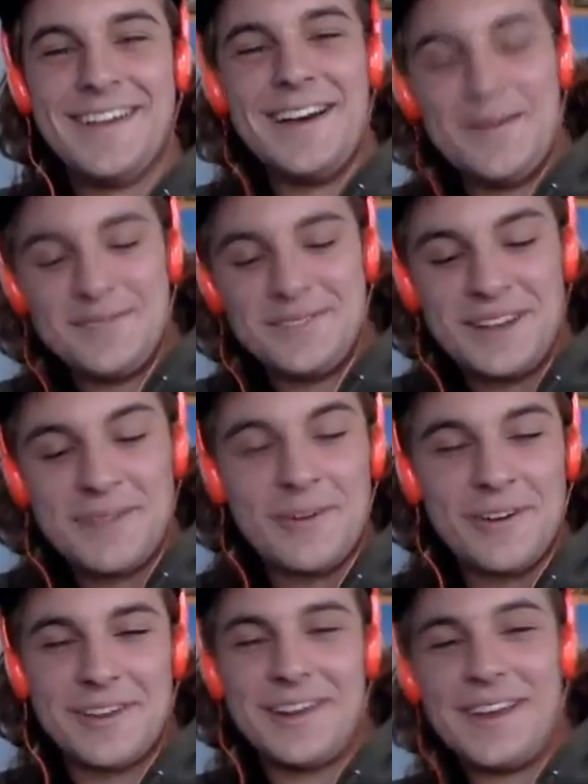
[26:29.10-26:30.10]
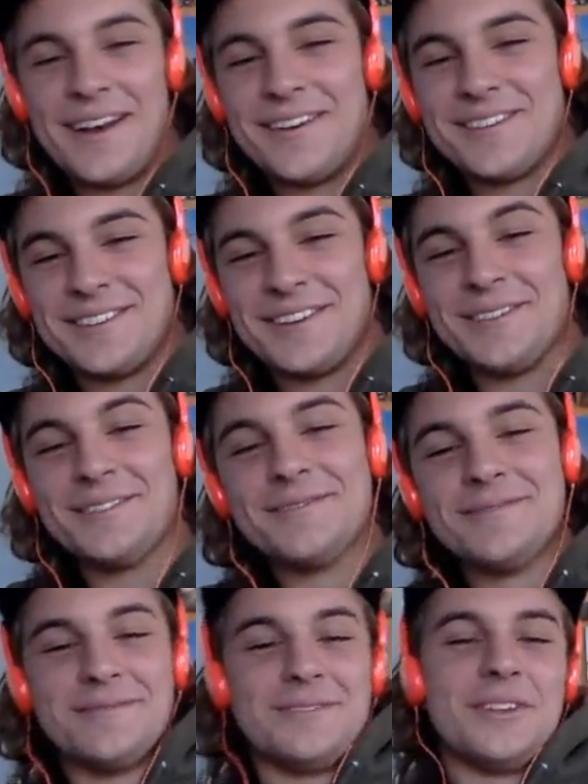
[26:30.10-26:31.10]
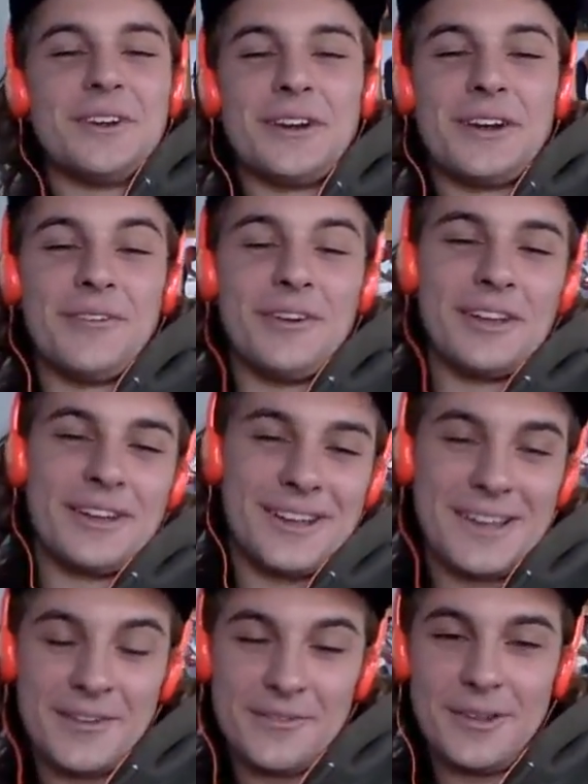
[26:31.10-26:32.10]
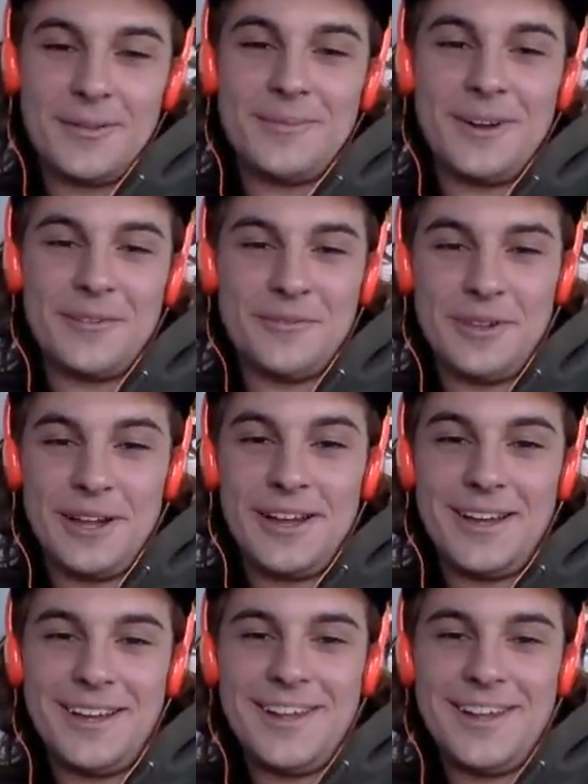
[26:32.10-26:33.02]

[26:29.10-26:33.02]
I'm just talking about Kenny Anderson doing a really good kickflip on flat.